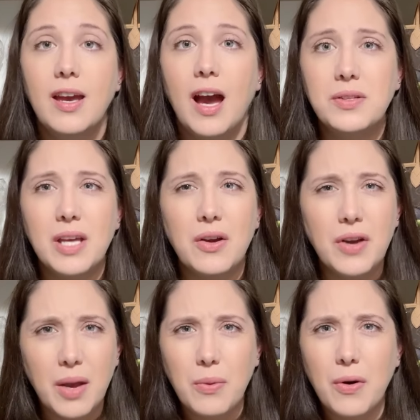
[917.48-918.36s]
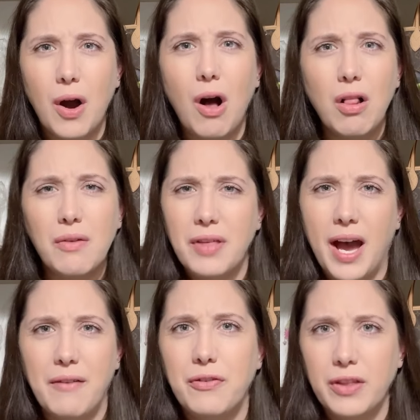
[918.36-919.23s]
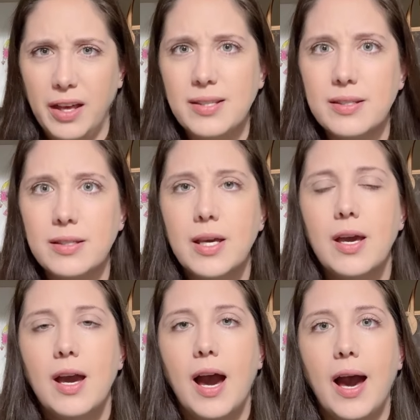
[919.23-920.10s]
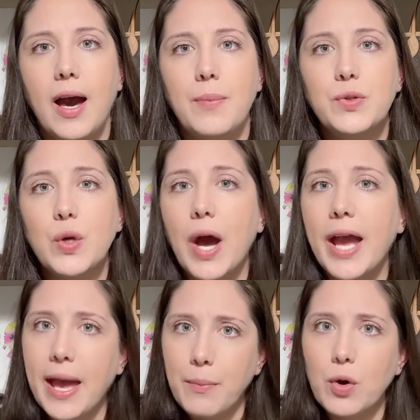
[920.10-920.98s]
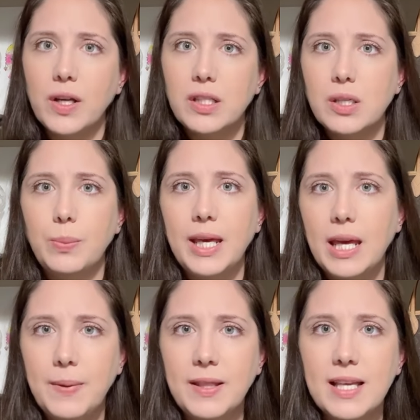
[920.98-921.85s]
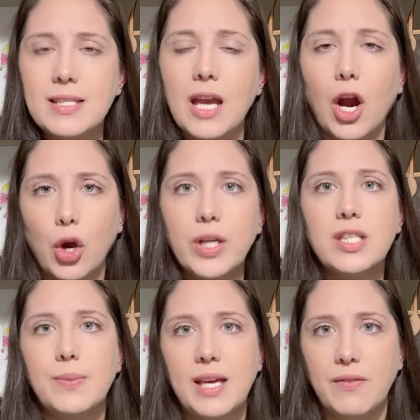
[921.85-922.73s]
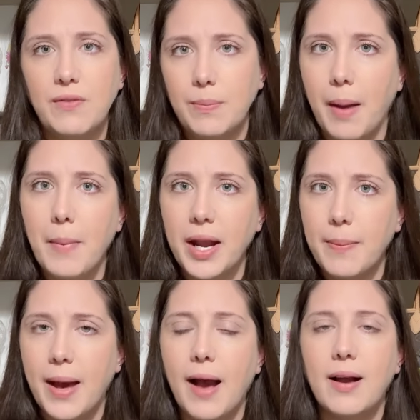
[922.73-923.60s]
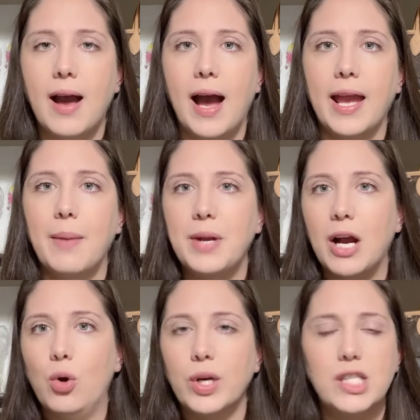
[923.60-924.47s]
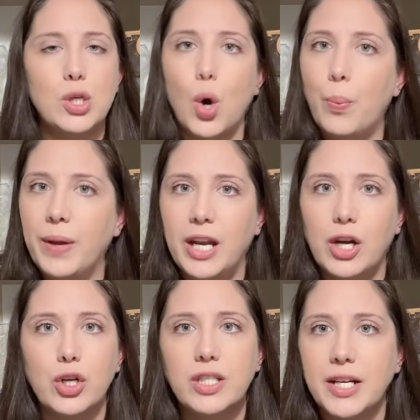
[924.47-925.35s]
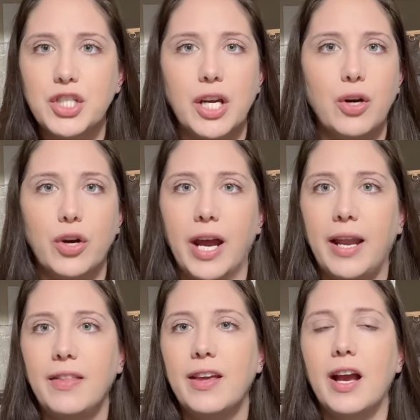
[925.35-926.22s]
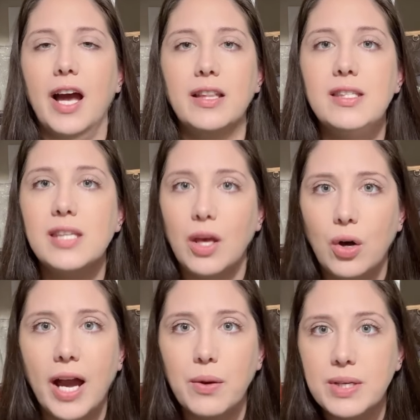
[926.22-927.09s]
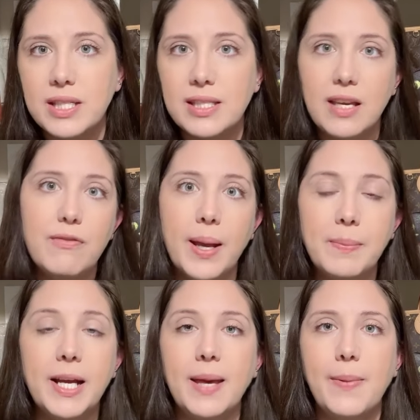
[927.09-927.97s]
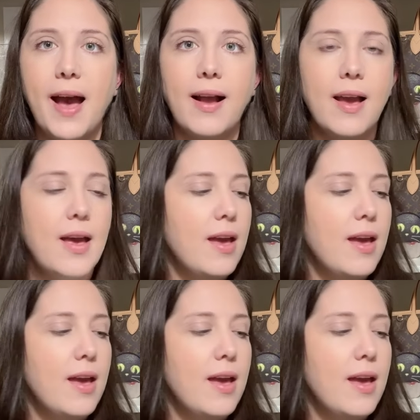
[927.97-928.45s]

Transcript: I was like, okay, well, all of that for this. So I am going to be keeping this. They are going to be giving my money back. I am not going to open it or touch it or anything until I receive my money back